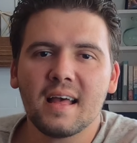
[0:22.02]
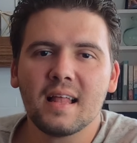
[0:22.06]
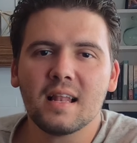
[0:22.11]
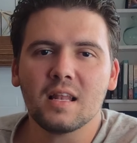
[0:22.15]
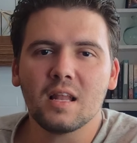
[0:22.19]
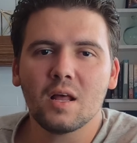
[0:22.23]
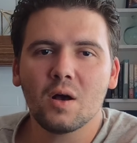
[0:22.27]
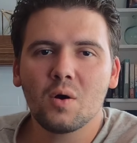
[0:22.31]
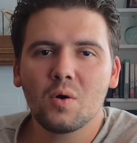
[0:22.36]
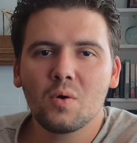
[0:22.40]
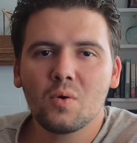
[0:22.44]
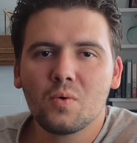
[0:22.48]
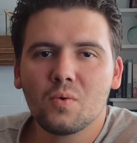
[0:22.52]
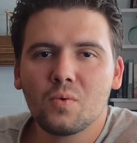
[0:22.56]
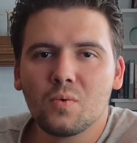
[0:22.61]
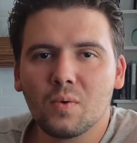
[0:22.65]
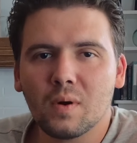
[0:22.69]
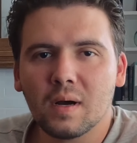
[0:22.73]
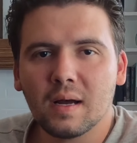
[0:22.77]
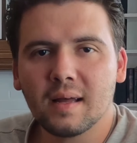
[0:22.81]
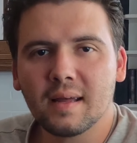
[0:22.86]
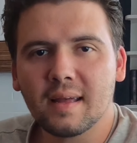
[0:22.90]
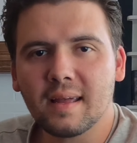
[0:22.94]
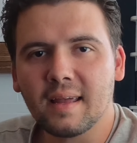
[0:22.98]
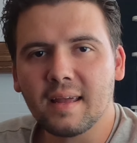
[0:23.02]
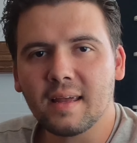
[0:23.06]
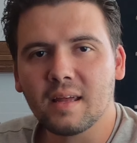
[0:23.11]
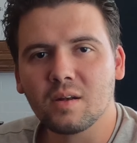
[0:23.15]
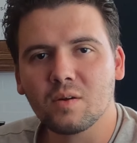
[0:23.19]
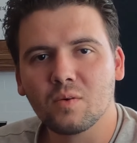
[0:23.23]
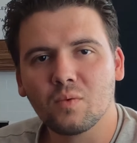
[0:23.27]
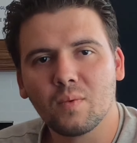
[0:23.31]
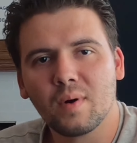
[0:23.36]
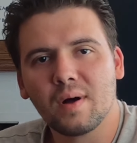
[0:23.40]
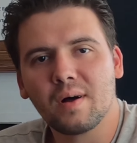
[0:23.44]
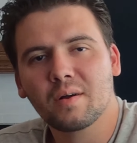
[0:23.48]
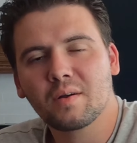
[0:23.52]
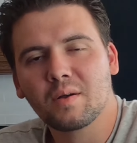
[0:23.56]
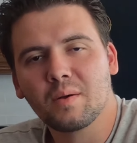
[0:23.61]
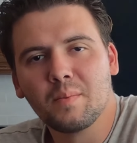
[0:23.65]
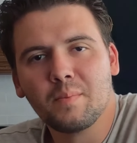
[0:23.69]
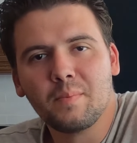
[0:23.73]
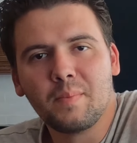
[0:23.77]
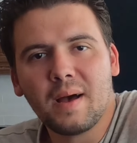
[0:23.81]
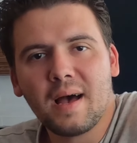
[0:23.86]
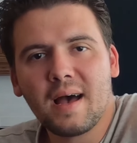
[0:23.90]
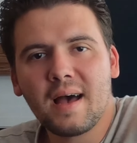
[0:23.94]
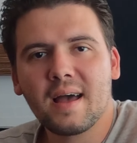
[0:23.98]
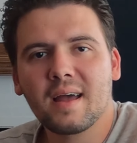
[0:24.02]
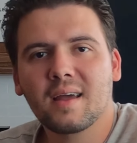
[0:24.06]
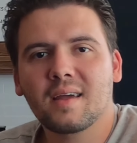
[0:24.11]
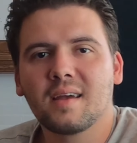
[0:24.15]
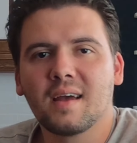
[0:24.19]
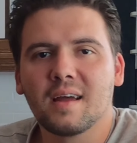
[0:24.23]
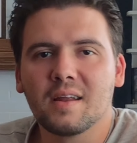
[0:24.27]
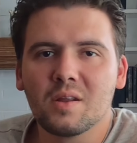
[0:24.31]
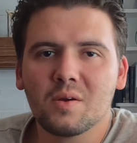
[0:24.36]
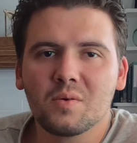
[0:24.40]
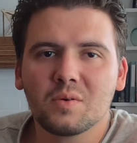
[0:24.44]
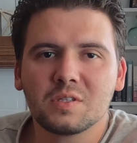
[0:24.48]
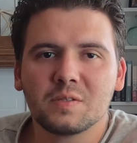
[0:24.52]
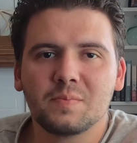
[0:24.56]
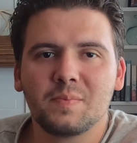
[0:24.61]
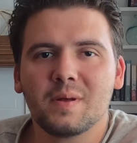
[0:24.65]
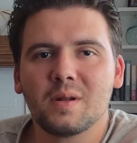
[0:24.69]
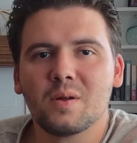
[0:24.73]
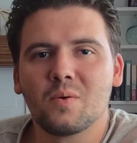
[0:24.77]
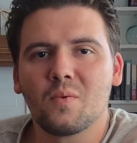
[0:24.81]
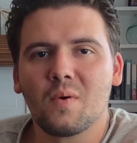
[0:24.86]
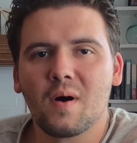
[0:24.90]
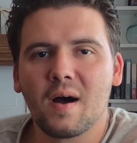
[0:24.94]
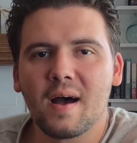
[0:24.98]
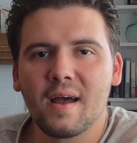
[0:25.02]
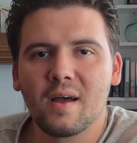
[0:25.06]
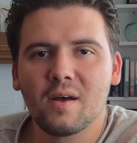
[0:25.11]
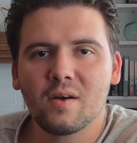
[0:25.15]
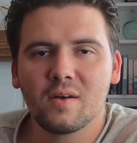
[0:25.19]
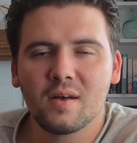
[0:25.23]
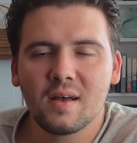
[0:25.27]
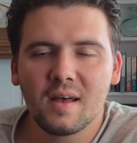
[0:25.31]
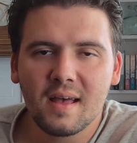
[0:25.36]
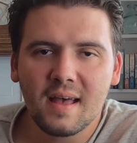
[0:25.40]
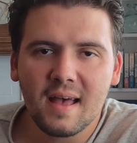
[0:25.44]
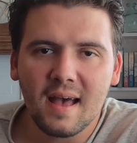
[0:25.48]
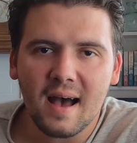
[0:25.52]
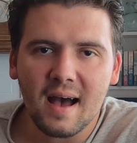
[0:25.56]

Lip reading: Hello and welcome back. I know it's been a while.